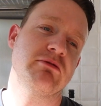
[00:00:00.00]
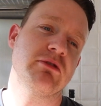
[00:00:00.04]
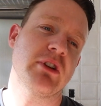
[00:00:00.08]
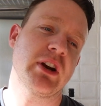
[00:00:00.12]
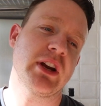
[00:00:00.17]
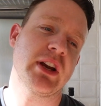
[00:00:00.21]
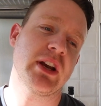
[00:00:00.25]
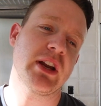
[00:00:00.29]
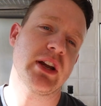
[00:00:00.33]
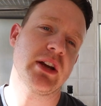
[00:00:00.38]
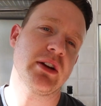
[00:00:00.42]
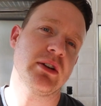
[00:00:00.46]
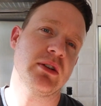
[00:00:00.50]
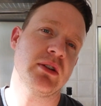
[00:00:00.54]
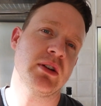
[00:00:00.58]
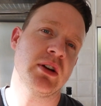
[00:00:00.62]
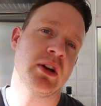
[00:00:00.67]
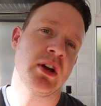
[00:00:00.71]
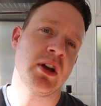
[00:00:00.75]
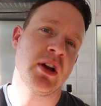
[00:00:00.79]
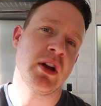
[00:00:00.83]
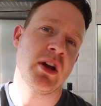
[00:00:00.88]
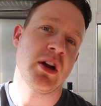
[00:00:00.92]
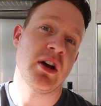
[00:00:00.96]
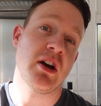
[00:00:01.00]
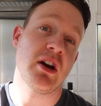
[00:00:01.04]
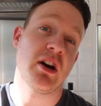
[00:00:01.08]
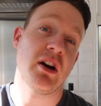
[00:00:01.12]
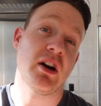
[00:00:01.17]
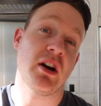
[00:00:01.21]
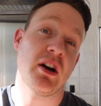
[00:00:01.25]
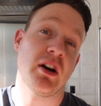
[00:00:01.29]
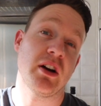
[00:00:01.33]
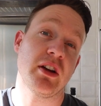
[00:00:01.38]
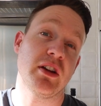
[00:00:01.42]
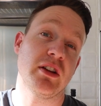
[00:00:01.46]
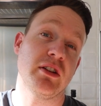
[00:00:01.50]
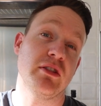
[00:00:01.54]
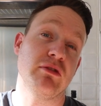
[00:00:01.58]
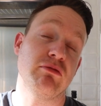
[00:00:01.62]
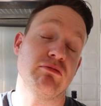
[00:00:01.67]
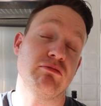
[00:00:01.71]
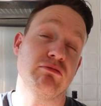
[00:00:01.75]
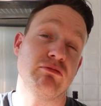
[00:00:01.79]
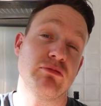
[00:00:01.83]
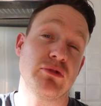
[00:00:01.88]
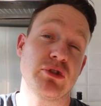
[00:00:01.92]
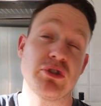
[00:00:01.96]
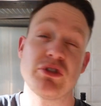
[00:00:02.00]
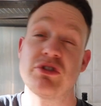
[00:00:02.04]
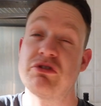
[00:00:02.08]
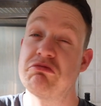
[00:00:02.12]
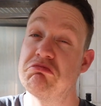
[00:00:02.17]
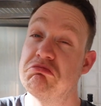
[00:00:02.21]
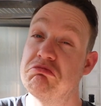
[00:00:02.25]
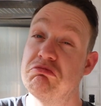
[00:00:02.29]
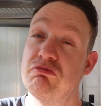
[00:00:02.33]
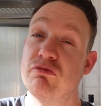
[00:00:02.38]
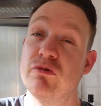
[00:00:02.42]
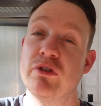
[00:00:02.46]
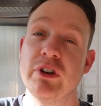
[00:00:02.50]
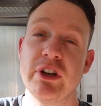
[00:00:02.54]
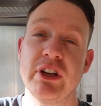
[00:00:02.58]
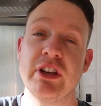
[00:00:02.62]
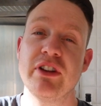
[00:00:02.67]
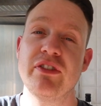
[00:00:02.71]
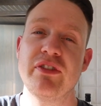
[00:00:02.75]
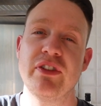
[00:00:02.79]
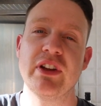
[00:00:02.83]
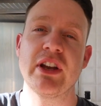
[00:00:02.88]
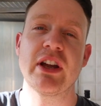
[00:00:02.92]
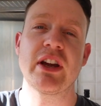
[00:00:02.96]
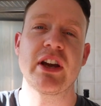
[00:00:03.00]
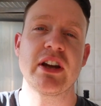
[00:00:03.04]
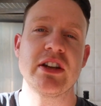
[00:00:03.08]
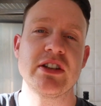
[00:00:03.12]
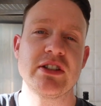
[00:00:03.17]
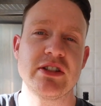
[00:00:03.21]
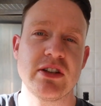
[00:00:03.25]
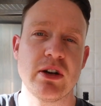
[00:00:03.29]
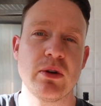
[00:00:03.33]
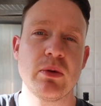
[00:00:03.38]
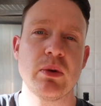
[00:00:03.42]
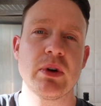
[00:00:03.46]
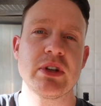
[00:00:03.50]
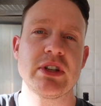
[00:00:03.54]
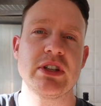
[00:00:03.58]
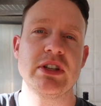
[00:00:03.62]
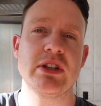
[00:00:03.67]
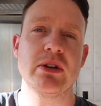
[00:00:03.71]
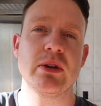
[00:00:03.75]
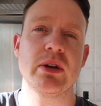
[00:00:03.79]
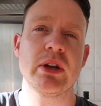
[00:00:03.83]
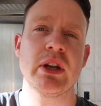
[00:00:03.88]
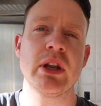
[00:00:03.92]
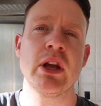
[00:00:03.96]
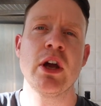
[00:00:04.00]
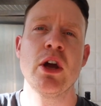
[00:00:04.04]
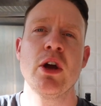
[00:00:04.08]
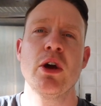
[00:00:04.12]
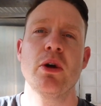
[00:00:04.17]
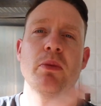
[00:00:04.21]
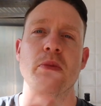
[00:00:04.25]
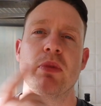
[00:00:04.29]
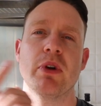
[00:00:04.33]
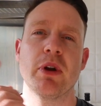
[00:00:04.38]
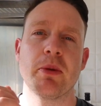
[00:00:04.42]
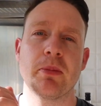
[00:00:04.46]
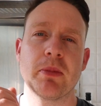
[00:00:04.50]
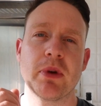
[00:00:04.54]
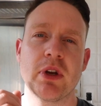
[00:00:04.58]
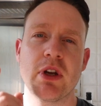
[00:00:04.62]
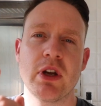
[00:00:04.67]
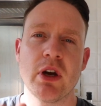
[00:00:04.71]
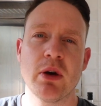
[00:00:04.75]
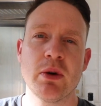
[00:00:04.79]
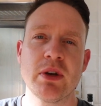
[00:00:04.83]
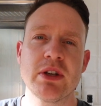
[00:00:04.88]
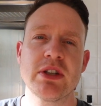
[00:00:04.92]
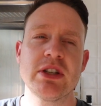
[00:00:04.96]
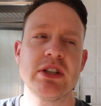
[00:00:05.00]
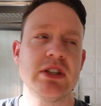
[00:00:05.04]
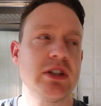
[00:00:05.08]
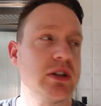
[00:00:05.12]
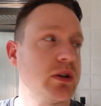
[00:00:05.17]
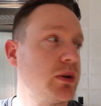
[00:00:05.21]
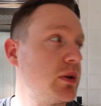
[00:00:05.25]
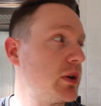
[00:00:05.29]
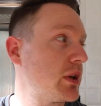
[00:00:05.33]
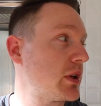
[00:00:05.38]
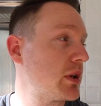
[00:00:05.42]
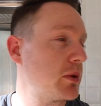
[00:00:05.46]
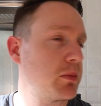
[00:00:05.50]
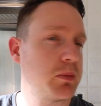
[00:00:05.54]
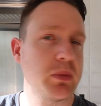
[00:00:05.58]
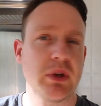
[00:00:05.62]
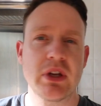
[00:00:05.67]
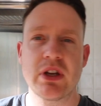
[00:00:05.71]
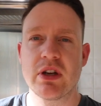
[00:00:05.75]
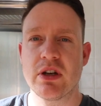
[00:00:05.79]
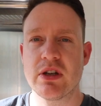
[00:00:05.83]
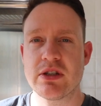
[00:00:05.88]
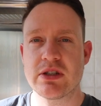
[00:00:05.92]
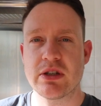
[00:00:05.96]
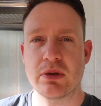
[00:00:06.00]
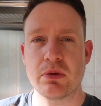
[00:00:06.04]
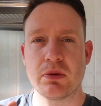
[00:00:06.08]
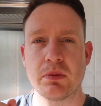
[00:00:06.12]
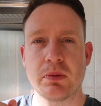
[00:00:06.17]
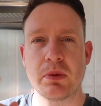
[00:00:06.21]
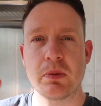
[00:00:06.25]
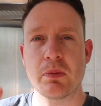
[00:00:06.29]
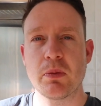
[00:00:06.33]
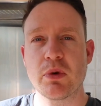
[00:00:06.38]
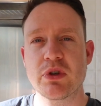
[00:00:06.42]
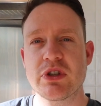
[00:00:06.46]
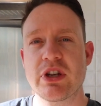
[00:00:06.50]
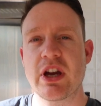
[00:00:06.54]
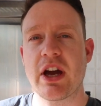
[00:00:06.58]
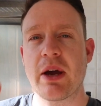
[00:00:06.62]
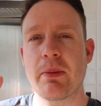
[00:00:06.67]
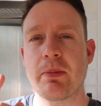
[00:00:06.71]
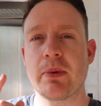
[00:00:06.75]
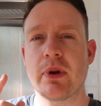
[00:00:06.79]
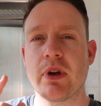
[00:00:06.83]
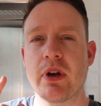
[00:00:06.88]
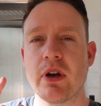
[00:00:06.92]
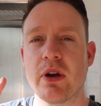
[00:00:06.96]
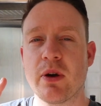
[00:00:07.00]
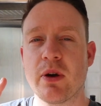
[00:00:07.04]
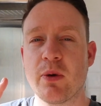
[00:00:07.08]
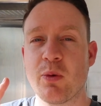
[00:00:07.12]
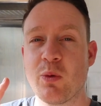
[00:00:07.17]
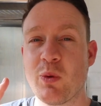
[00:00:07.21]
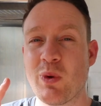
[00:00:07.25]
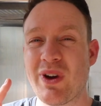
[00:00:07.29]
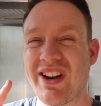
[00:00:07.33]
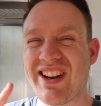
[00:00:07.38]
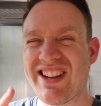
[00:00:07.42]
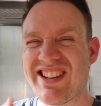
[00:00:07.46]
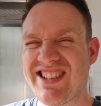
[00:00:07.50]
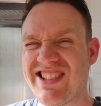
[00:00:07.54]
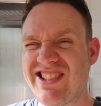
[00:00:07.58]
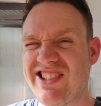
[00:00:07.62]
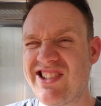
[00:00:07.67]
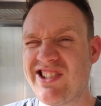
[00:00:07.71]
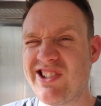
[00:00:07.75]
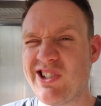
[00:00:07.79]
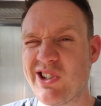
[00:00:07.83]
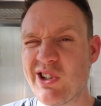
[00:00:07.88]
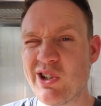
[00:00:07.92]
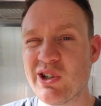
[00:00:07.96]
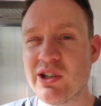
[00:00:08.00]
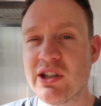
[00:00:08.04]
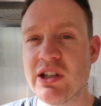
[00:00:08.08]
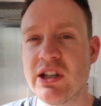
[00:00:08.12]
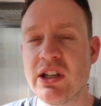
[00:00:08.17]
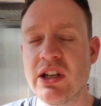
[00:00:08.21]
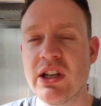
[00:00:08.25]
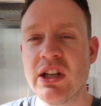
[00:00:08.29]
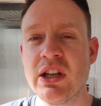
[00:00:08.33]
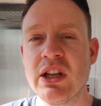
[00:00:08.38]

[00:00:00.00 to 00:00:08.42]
right now. I just really feel like I don't want to do it, but I'm going to do it because I will be much happier when it's done.